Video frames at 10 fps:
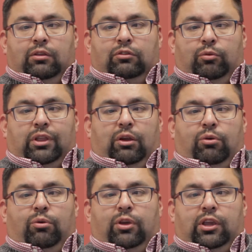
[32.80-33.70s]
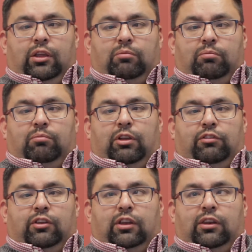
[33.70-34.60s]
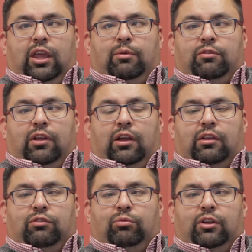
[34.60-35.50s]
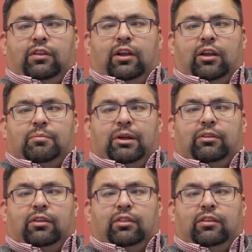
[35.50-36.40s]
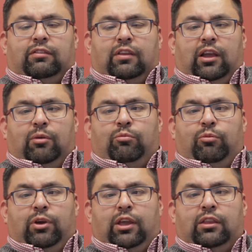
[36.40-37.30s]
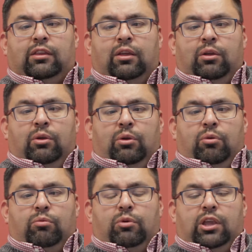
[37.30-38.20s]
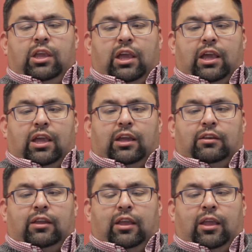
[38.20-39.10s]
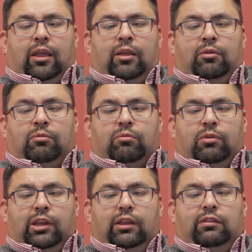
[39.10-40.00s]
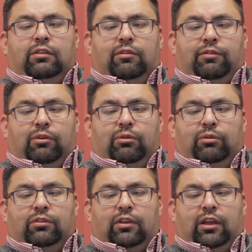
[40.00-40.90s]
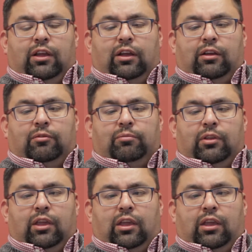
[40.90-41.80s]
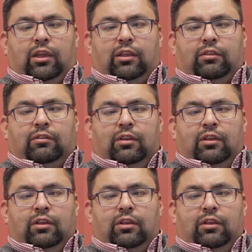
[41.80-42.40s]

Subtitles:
So without going and mentioning names, I just want to talk about this time when we had a really difficult and